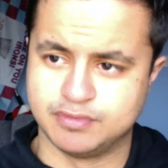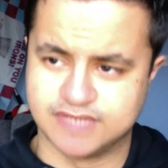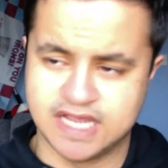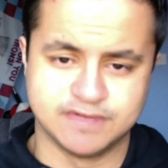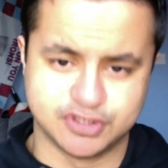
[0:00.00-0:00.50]
to
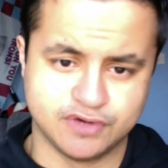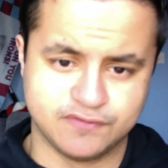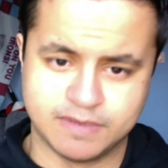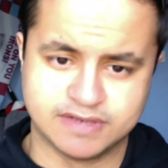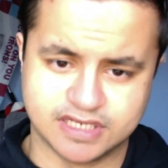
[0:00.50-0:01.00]
have a shot
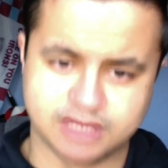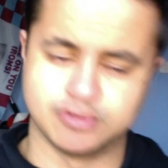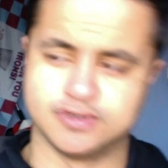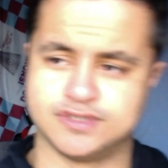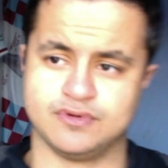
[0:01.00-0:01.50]
from outside the
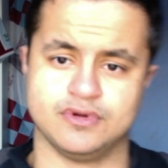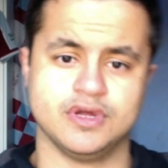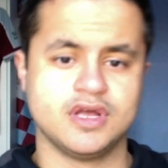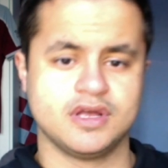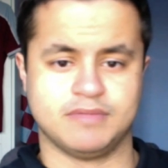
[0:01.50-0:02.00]
box or
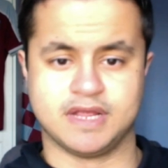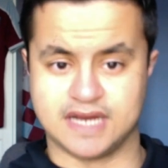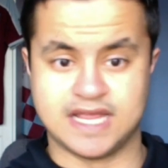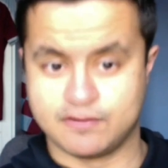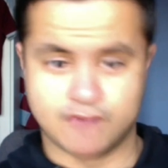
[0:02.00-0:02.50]
make a
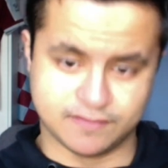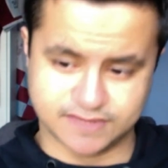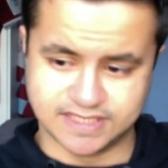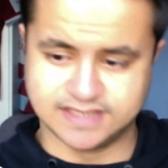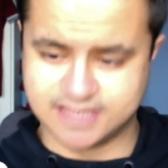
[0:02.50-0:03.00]
late arrival
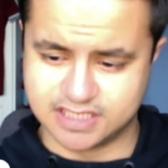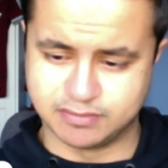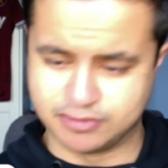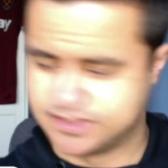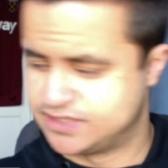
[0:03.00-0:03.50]
inside the
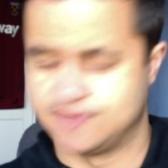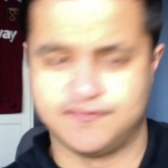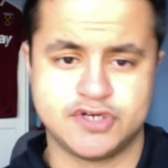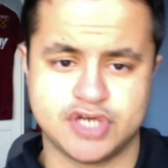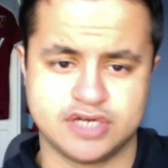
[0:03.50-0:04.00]
box. So the
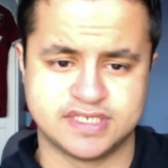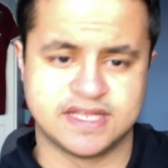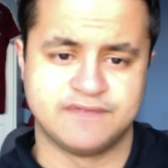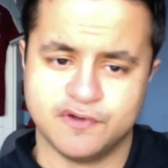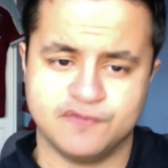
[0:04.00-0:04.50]
few chances
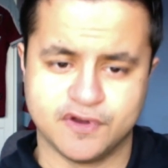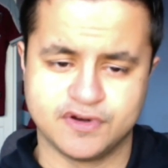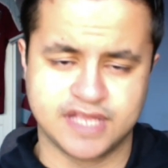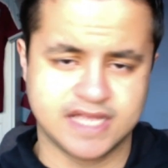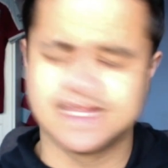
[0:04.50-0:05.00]
that Phil
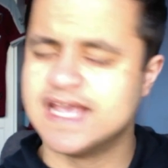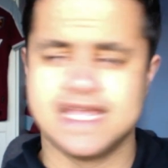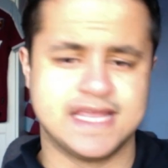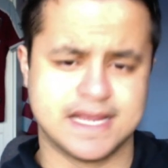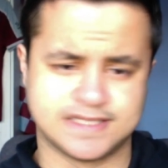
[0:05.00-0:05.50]
Foden gets,
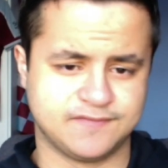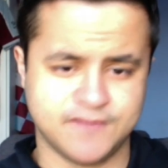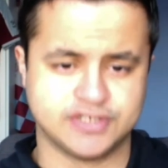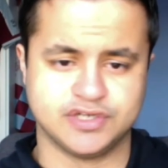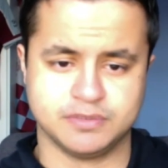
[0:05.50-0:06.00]
he has to
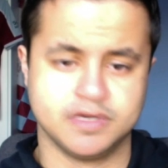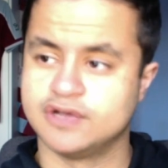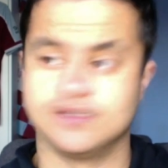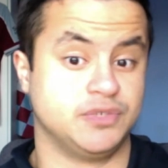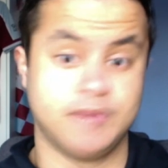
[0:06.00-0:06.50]
finish them,
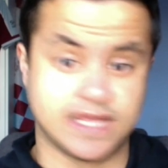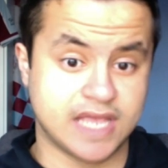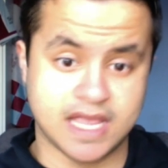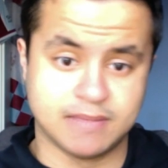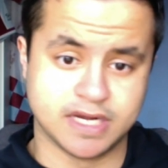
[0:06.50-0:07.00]
because you ain't
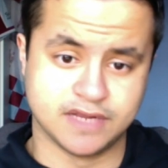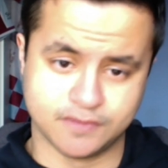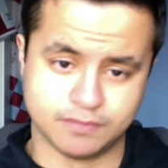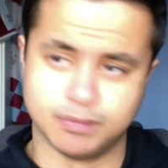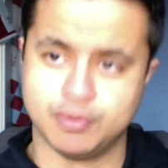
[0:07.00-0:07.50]
getting any of
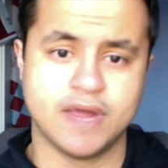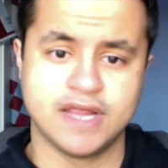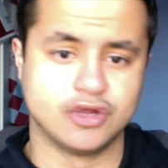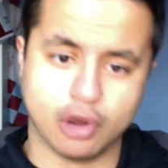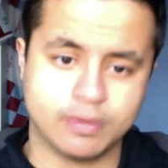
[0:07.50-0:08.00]
them. The ball
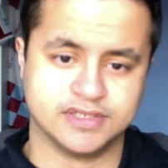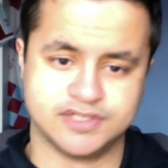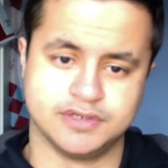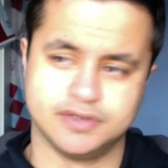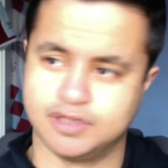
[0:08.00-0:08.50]
ain't going
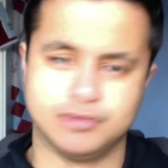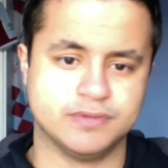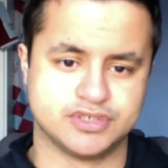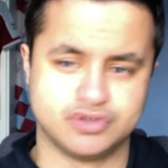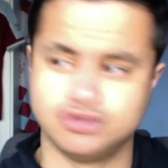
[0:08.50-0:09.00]
to you. The ball
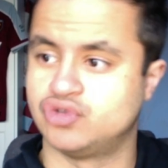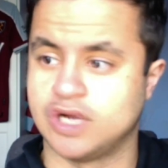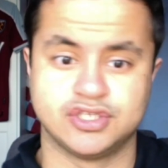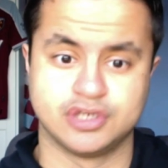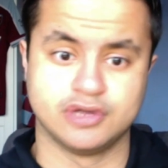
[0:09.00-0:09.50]
is
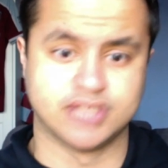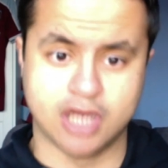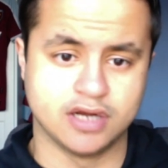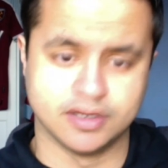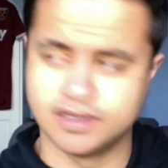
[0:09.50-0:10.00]
trying to go to
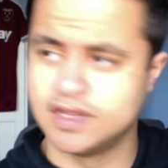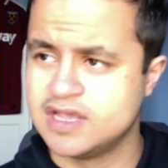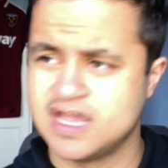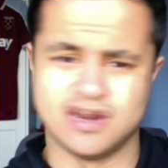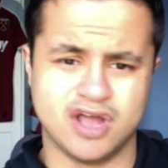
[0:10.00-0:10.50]
Haaland,
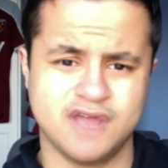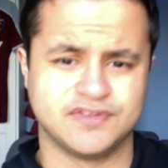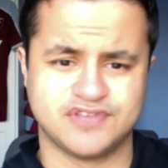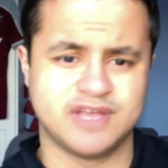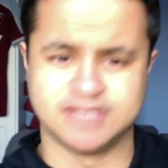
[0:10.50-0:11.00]
and half the
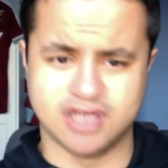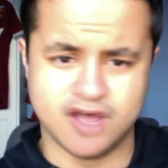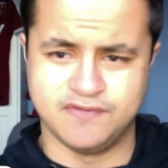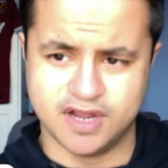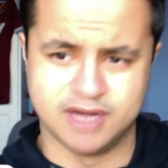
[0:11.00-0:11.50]
time it's a
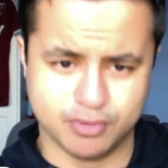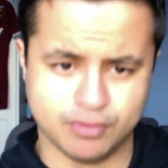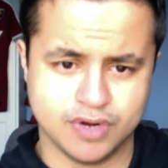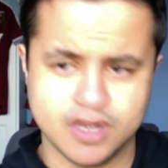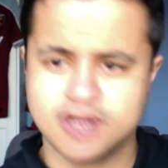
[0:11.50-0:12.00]
half-hearted
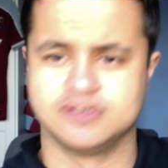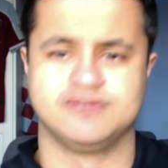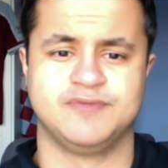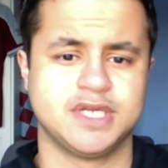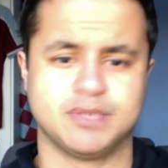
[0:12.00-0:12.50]
ball. Because
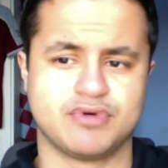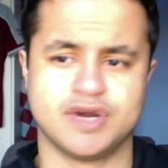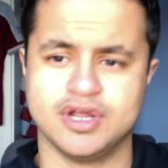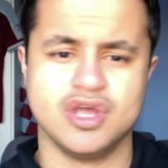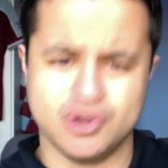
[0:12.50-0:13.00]
without De
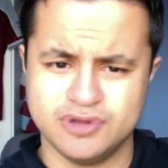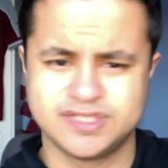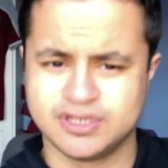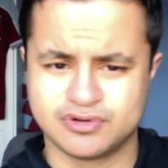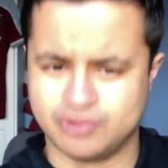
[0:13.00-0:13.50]
Bruyne, who's a